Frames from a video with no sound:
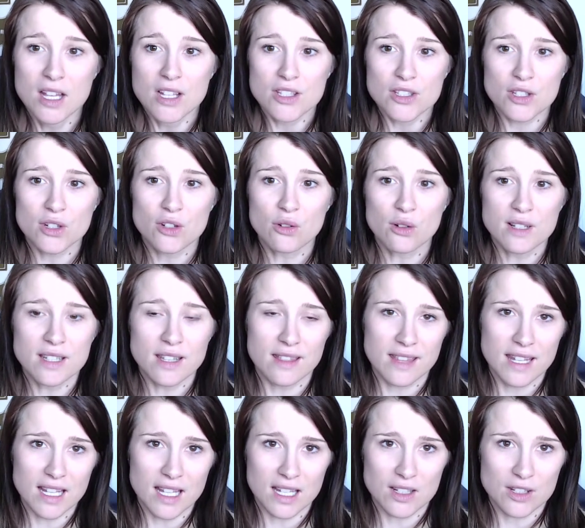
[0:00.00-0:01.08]
So you're going to
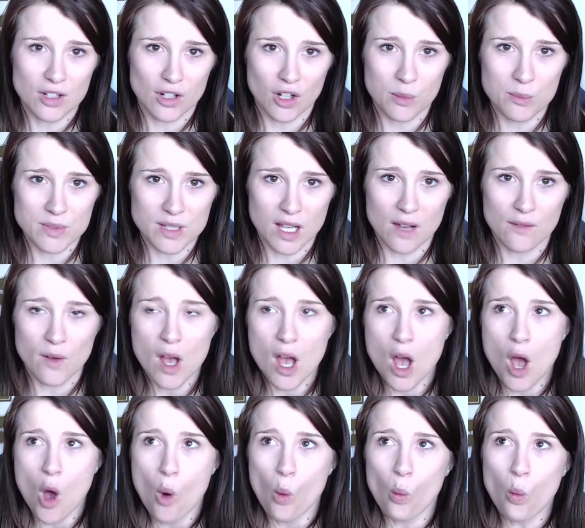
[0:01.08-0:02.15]
think in terms of
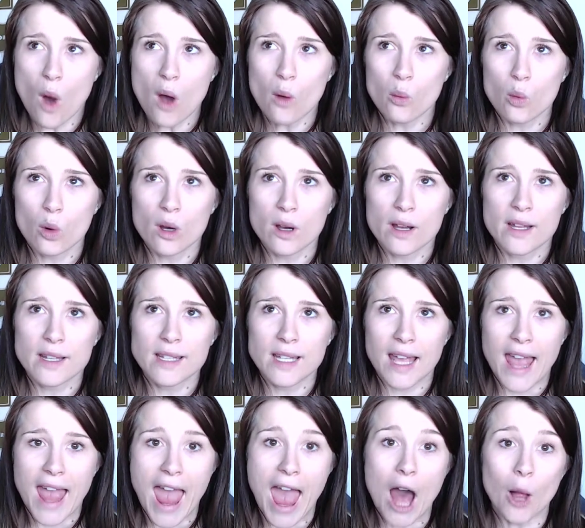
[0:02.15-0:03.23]
what would
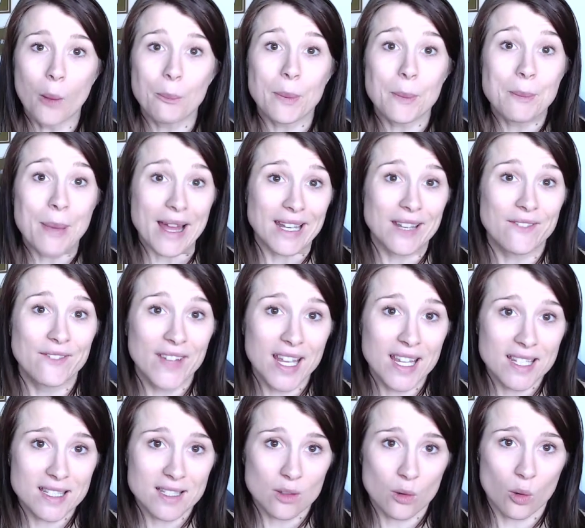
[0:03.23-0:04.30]
help
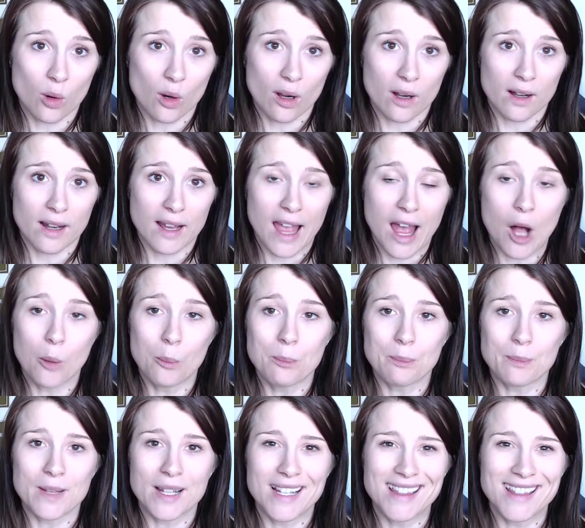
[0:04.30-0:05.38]
benefit or
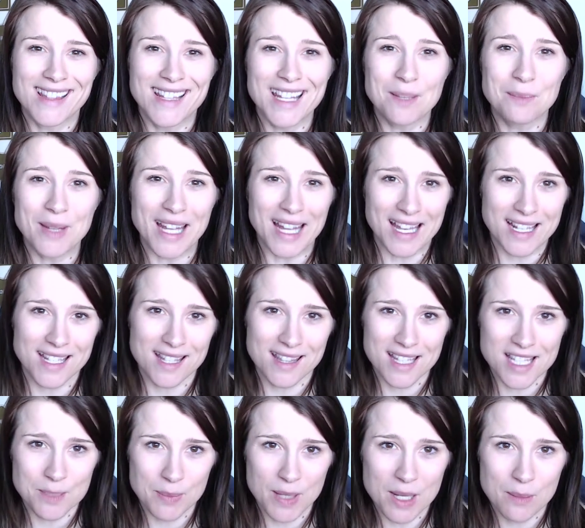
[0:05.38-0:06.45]
help lead me into
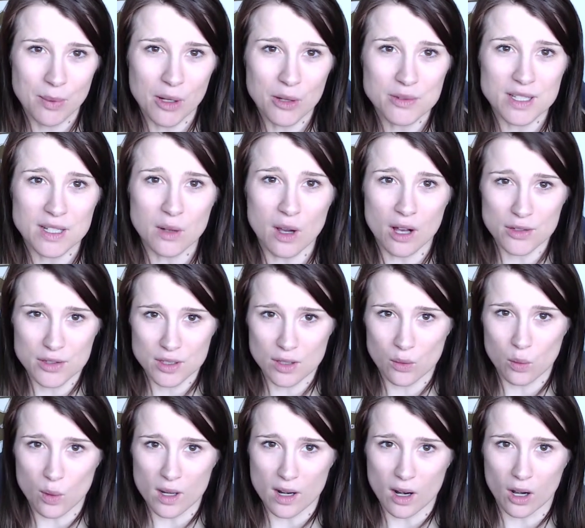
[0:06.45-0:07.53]
this peak pose, and also
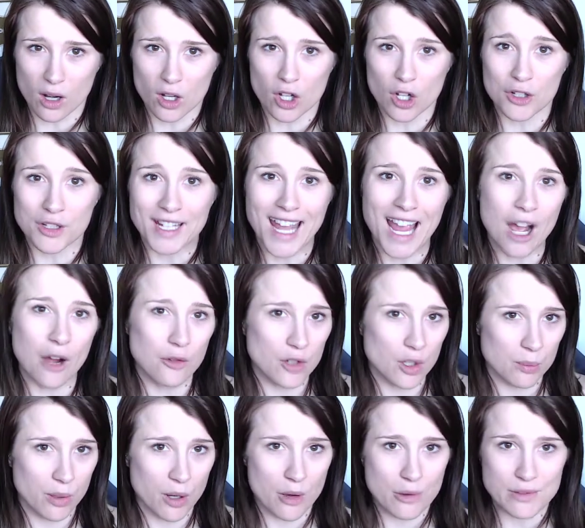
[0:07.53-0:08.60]
what are good counter
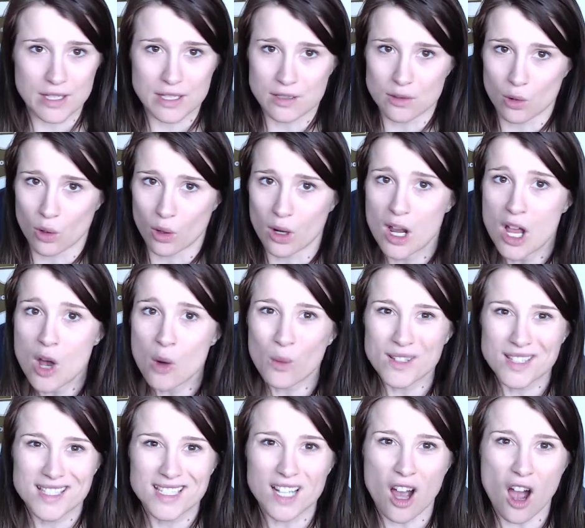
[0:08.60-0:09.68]
poses or
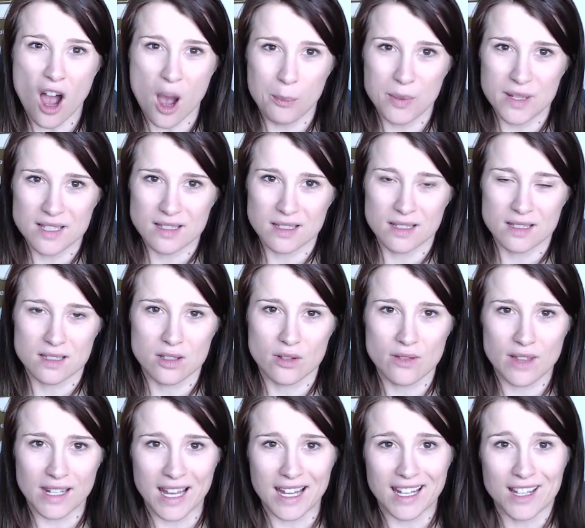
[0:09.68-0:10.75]
what's the opposite so
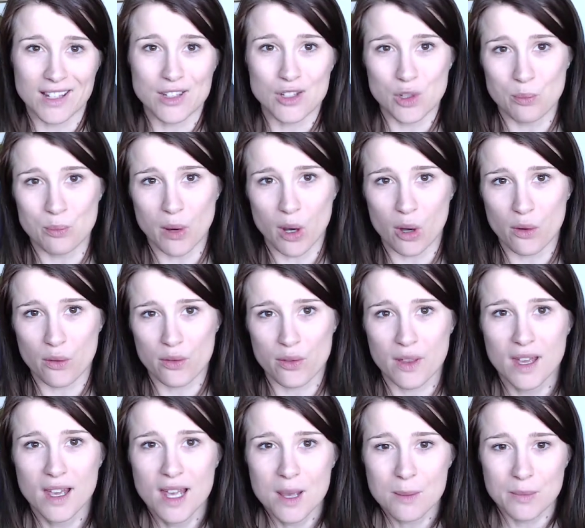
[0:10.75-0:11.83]
that I can do both.
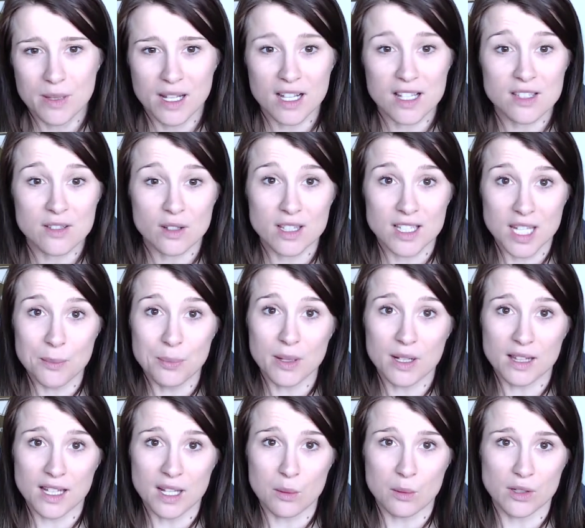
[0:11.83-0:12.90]
Because
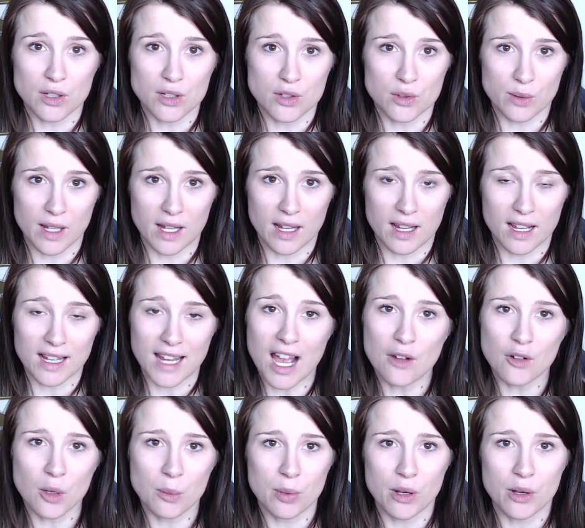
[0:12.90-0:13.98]
typically when you're doing a
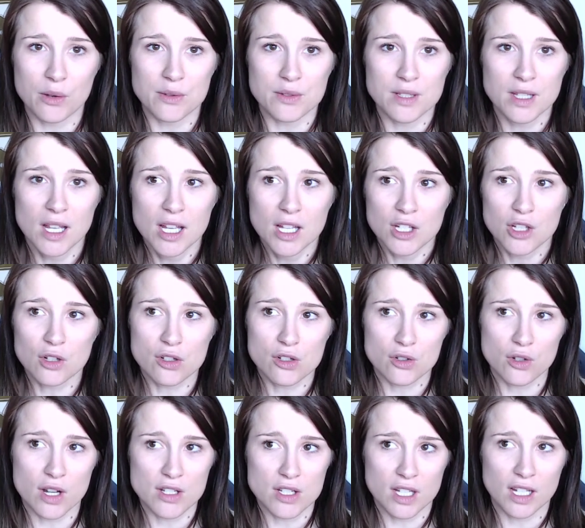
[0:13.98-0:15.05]
counter pose, you're
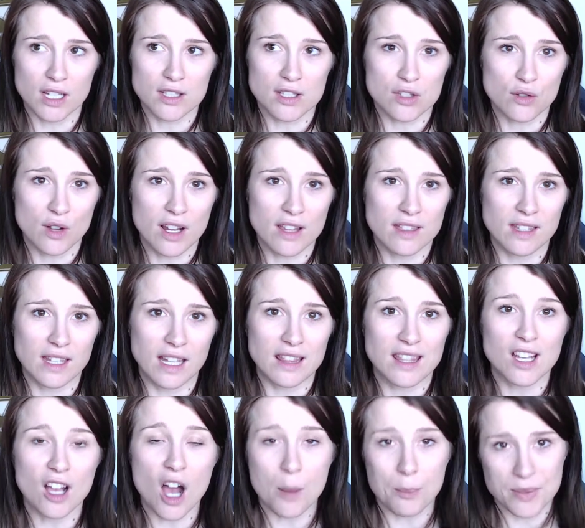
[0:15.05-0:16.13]
stretching and strengthening
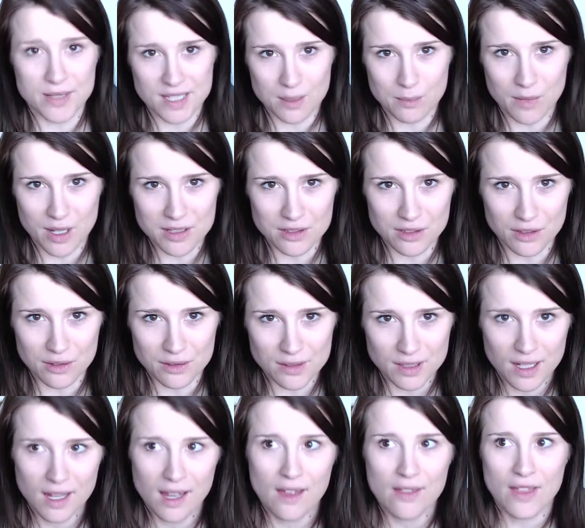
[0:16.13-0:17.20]
the opposite muscles
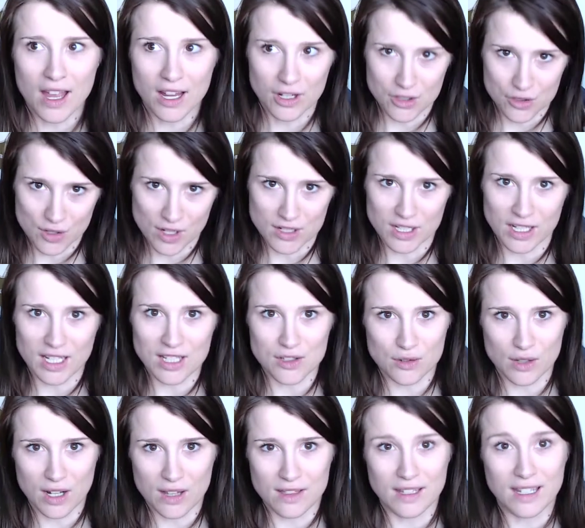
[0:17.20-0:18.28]
that you're stretching and
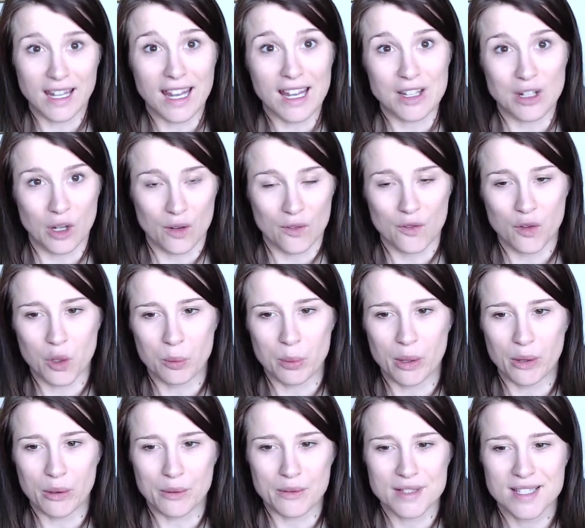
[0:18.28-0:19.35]
strengthening in your full
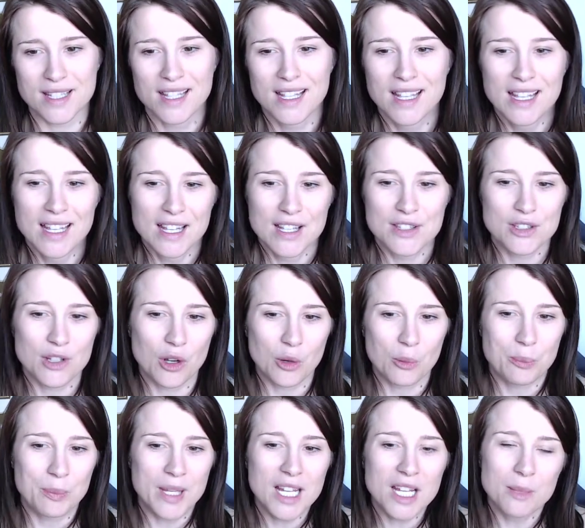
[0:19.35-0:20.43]
pose. So
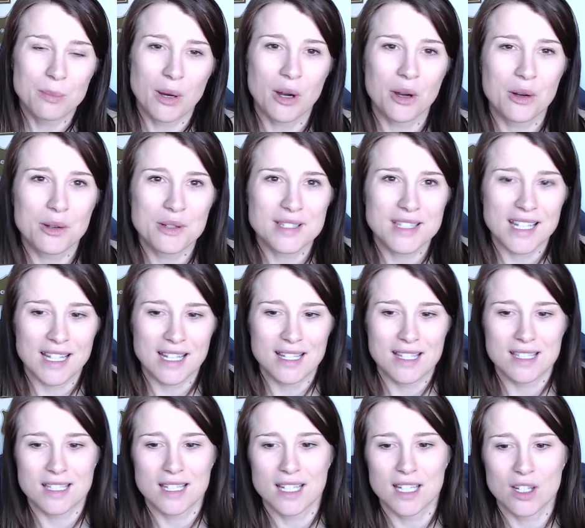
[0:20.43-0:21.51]
peak pose
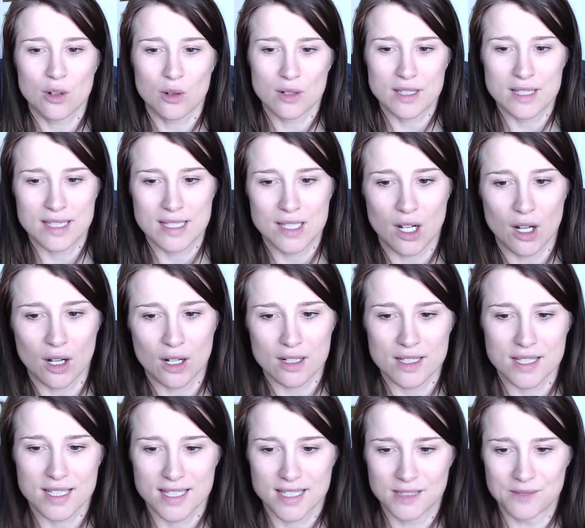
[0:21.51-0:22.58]
is your
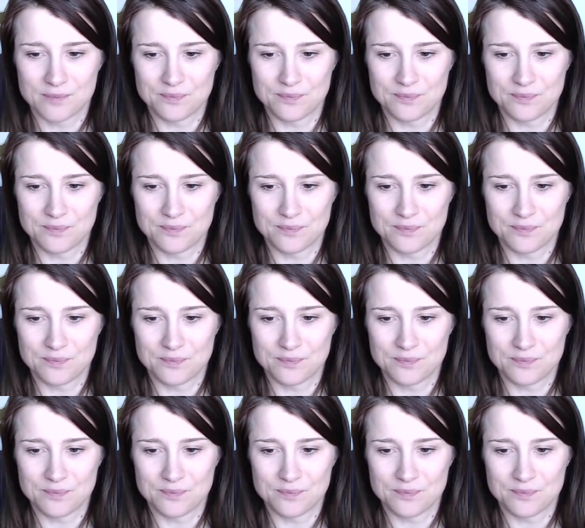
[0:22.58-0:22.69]
start.